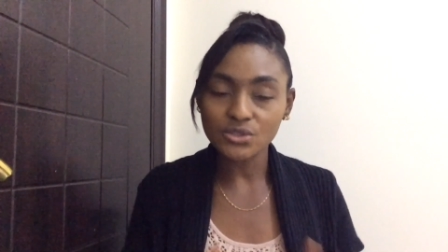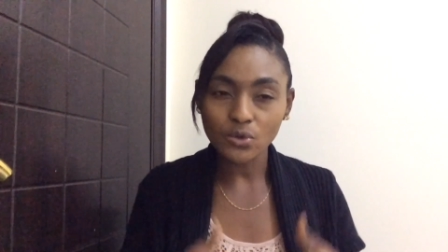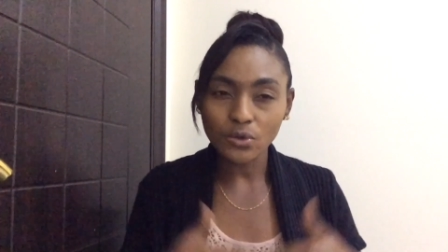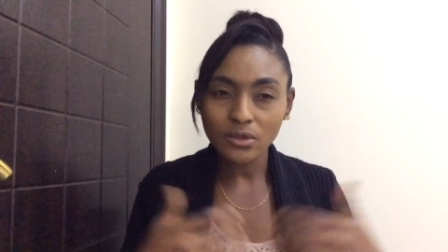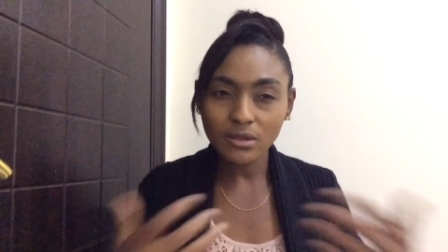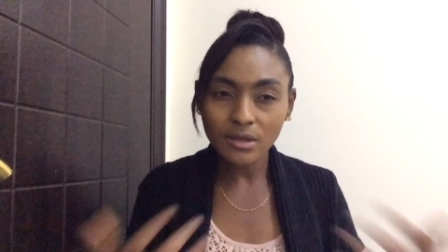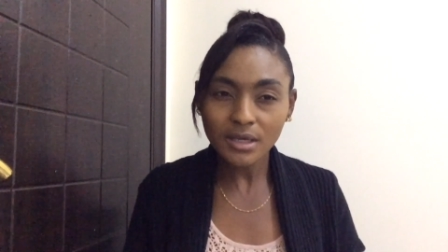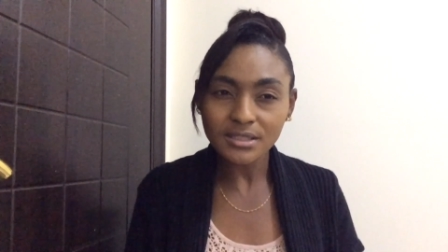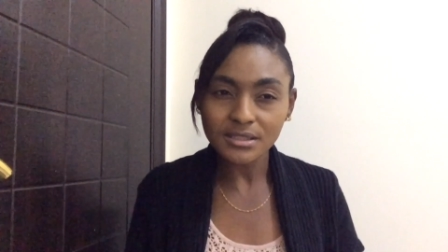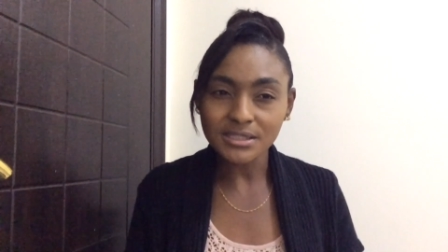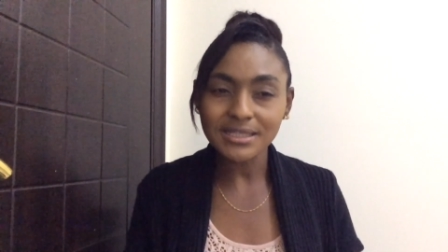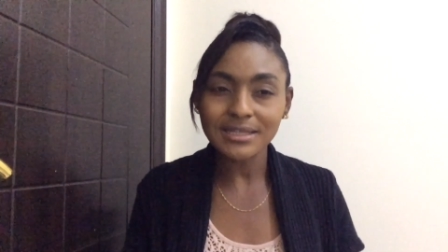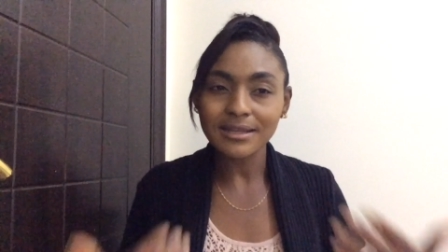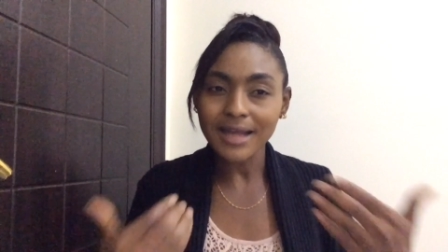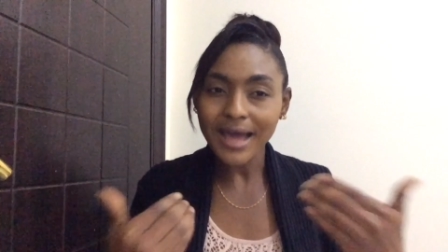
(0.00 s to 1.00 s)
or things
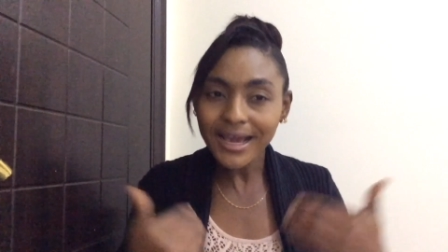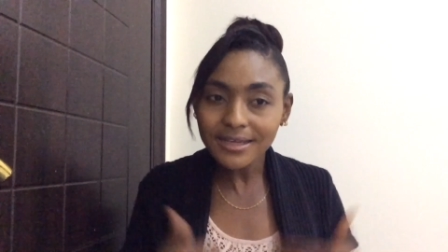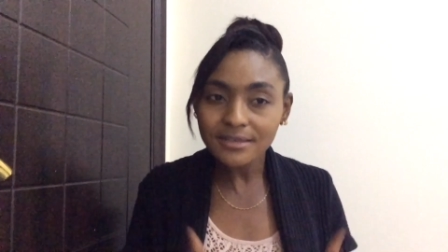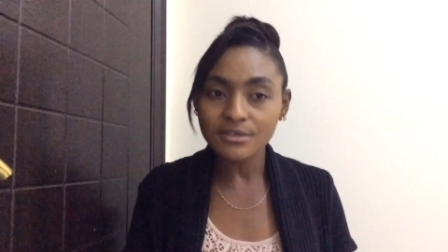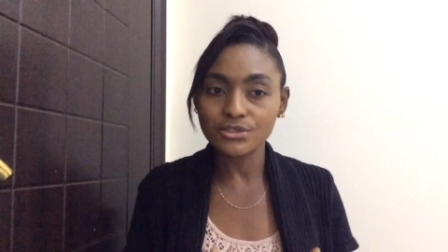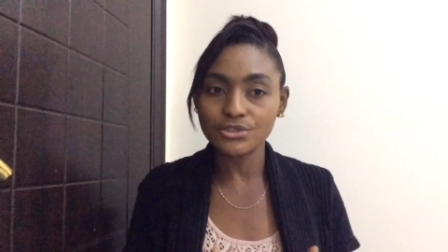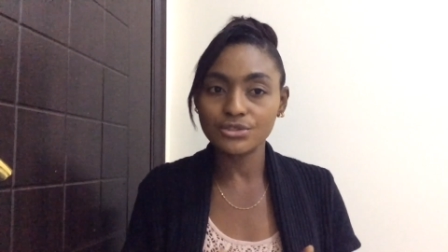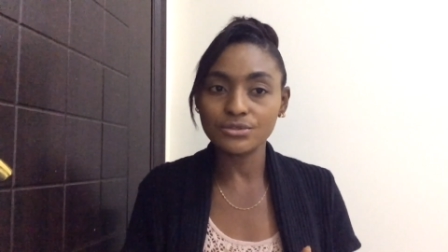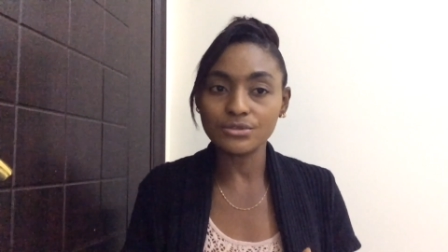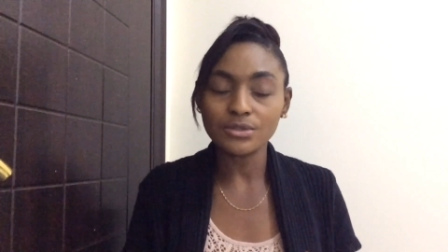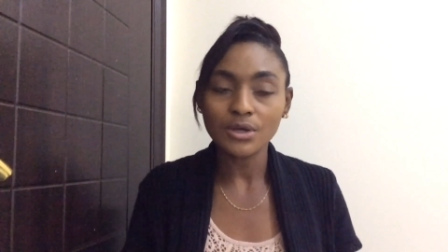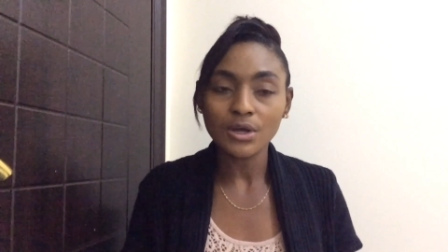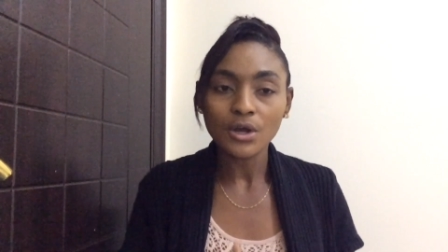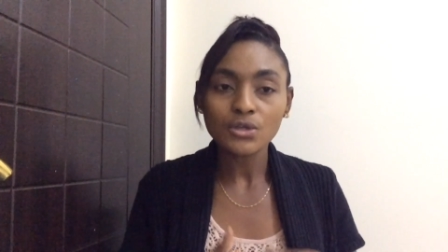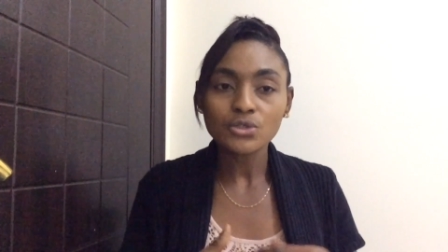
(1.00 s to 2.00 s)
like they should.
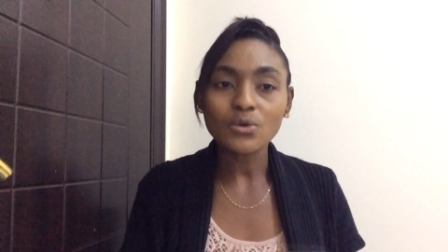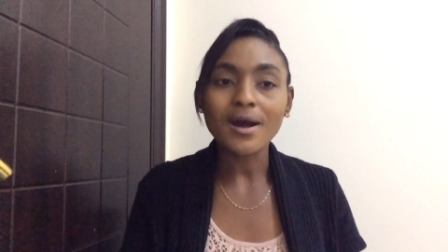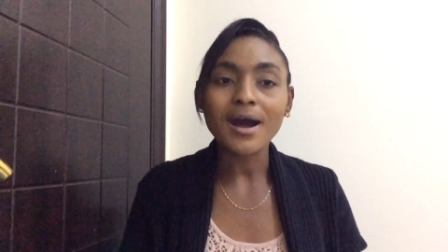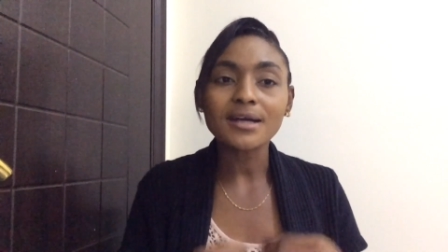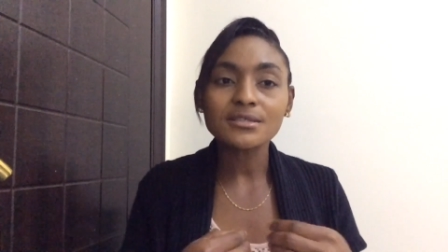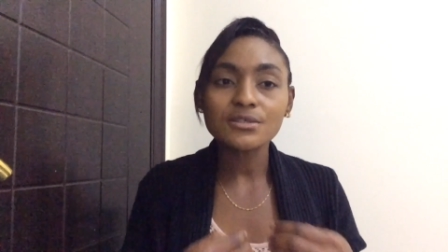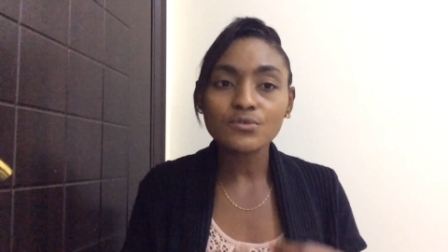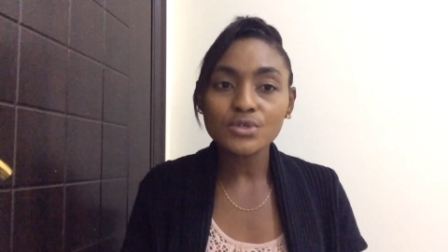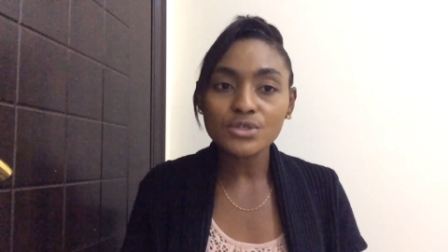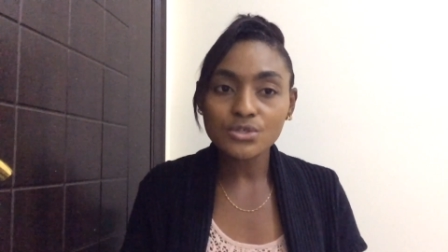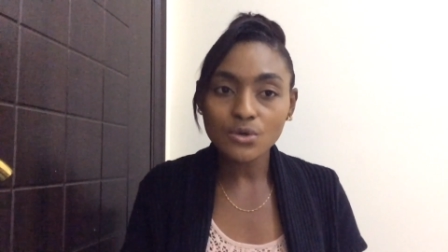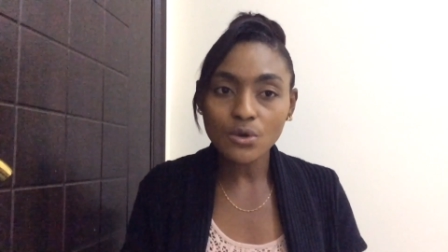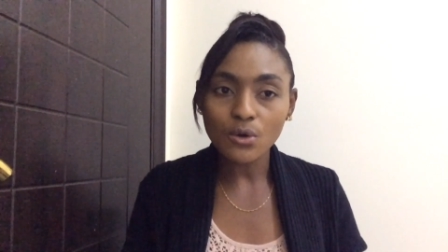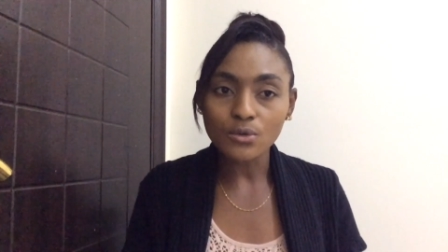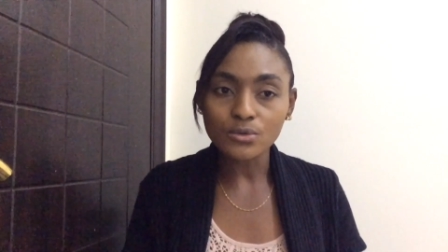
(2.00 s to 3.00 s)
So as a
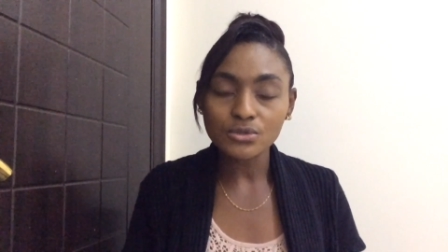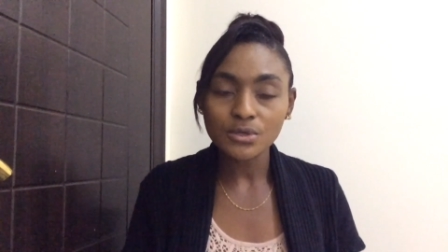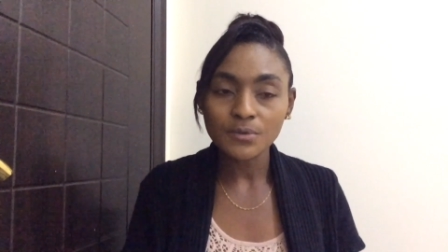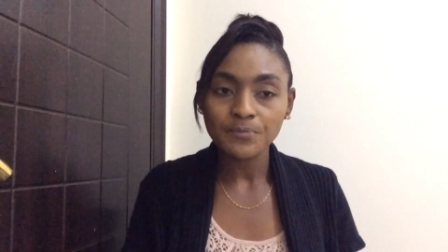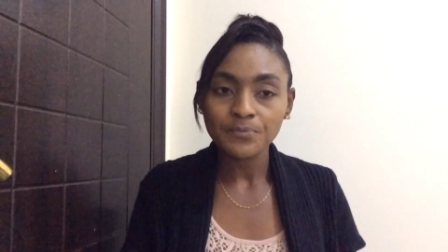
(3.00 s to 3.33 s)
result,